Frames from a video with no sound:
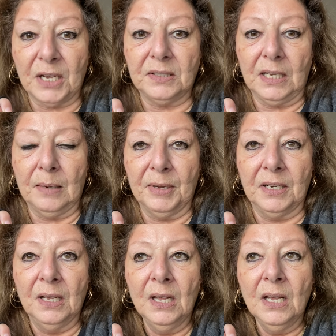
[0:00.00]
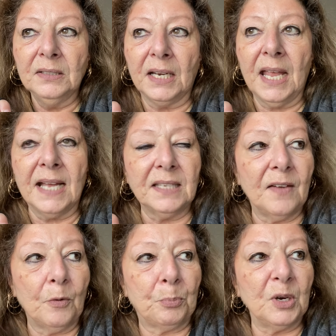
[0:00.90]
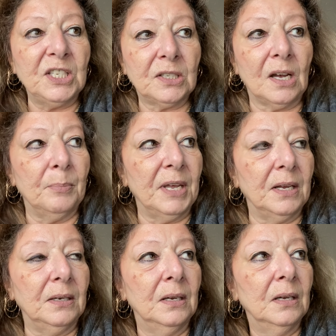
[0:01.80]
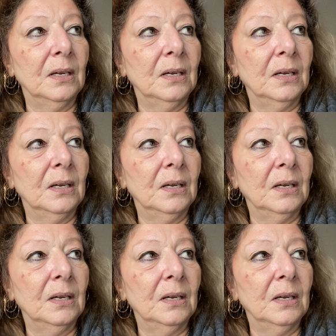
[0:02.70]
a demon that he had to have a priest come in,